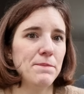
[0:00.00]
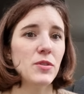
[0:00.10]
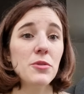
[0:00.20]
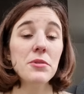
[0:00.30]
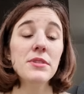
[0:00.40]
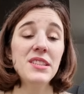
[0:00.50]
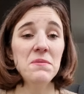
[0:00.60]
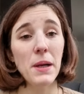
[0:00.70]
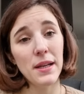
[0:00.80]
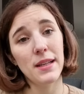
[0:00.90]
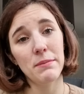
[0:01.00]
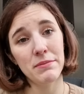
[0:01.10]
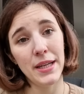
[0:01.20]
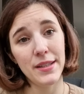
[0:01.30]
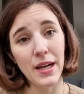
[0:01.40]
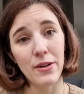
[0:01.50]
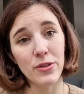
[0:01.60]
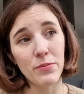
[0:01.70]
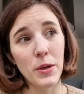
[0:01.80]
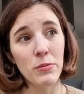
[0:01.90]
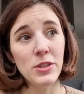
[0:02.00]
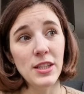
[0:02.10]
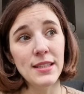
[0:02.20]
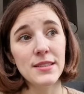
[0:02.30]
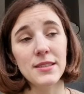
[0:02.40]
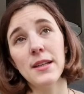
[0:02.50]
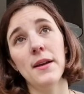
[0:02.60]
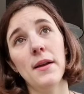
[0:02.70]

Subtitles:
So this bag made it out of my wish list.